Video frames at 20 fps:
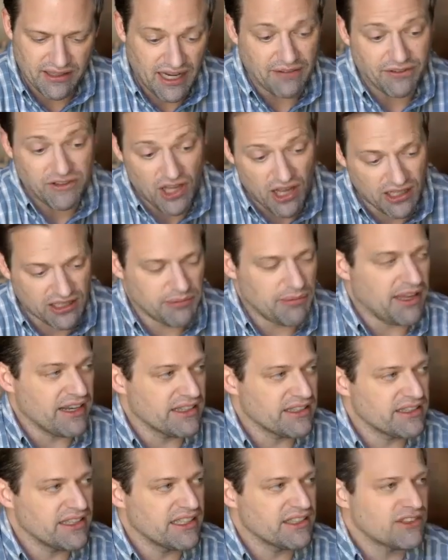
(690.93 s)
And I've talked about
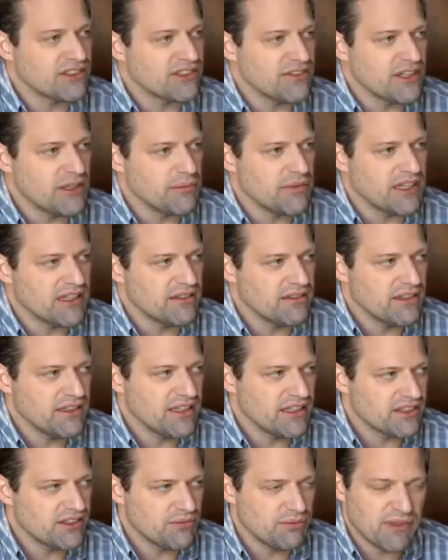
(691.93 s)
extensively, but
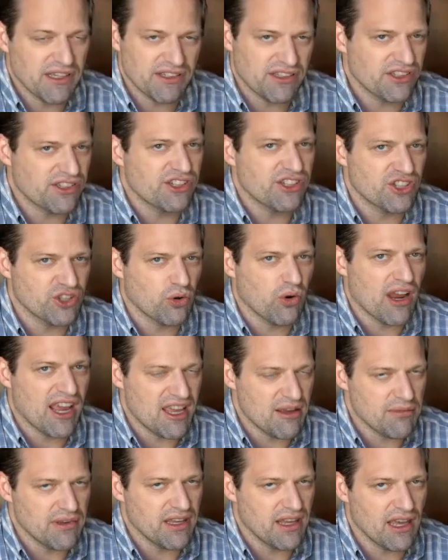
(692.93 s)
it's business is
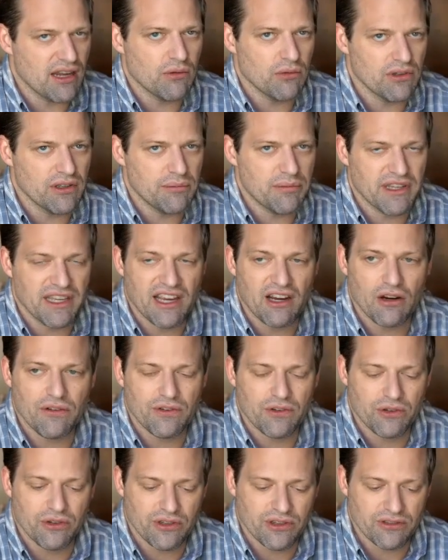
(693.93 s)
great, but you got to really be
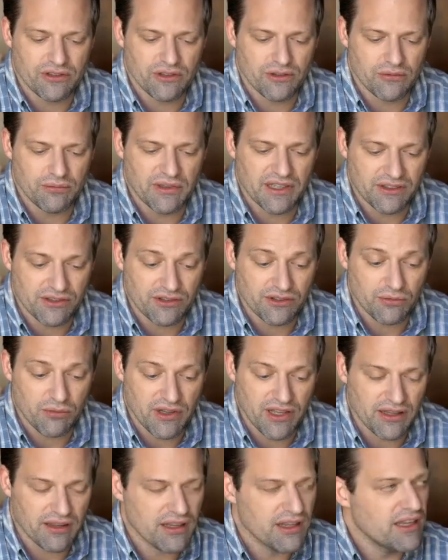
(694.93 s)
careful who you do business
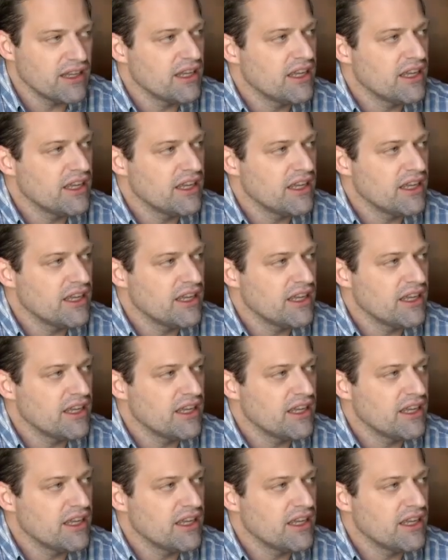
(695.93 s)
with.